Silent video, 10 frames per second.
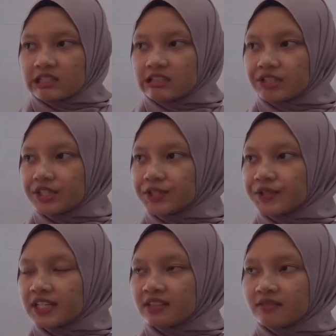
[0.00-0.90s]

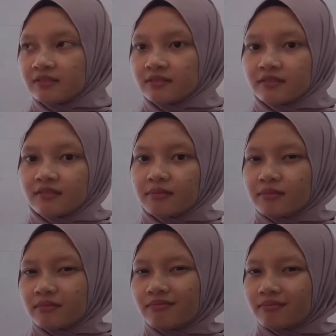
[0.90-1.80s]
During
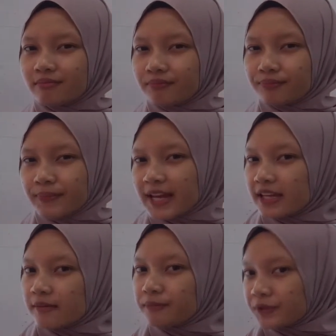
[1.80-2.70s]
my
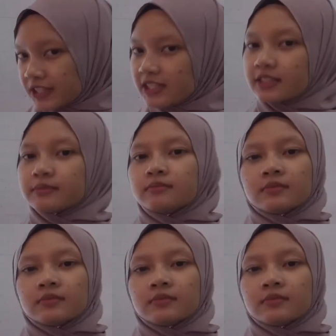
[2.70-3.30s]
practicum,